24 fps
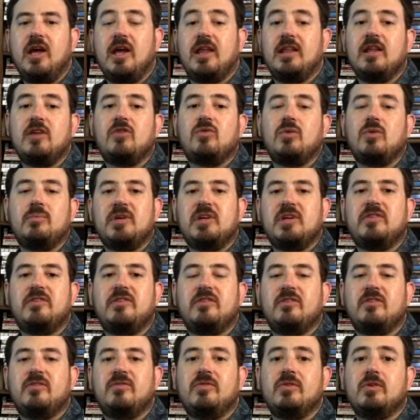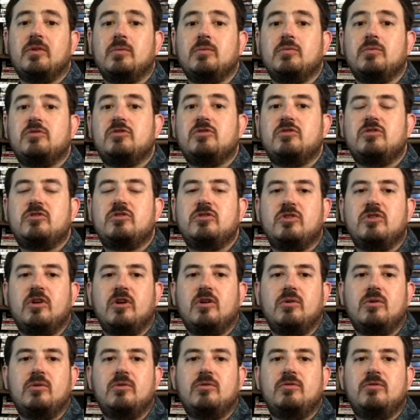And that's what makes this film
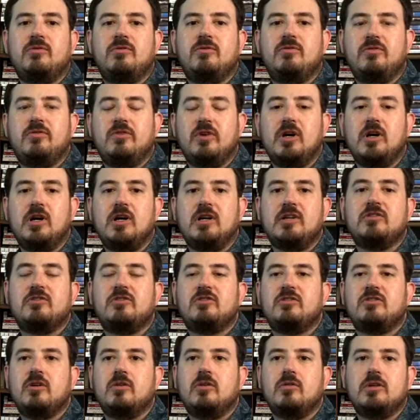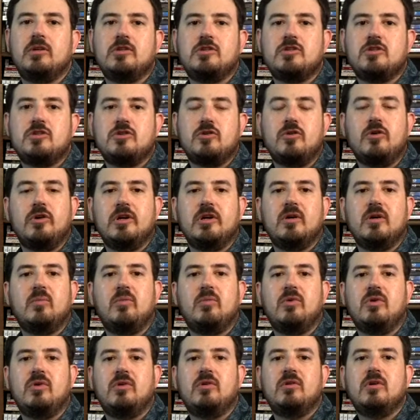so fun, so
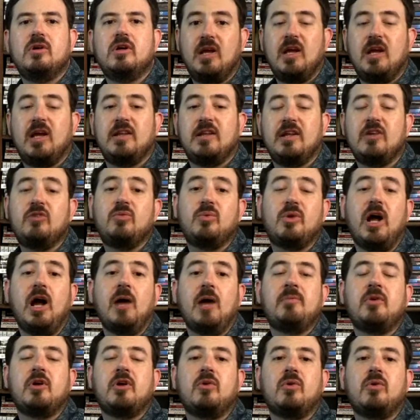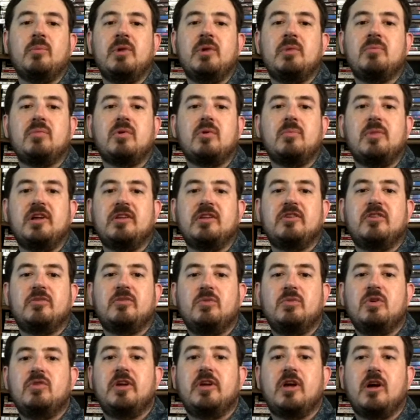enjoyable, and that's what I'm going to remember about
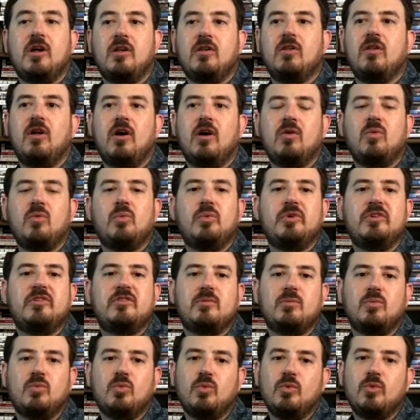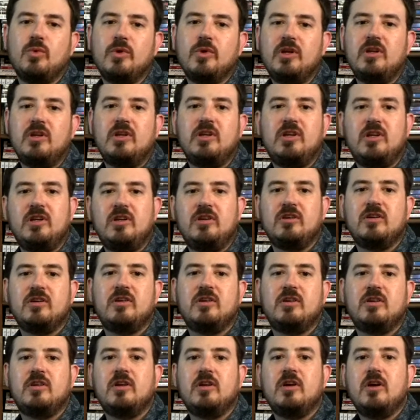this movie, along with some really
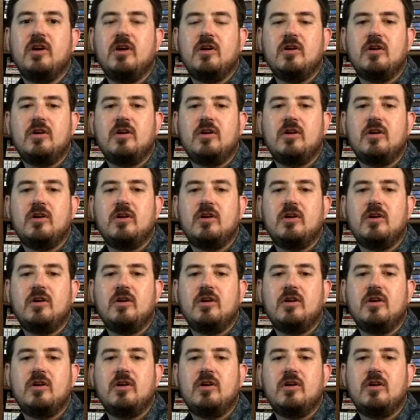good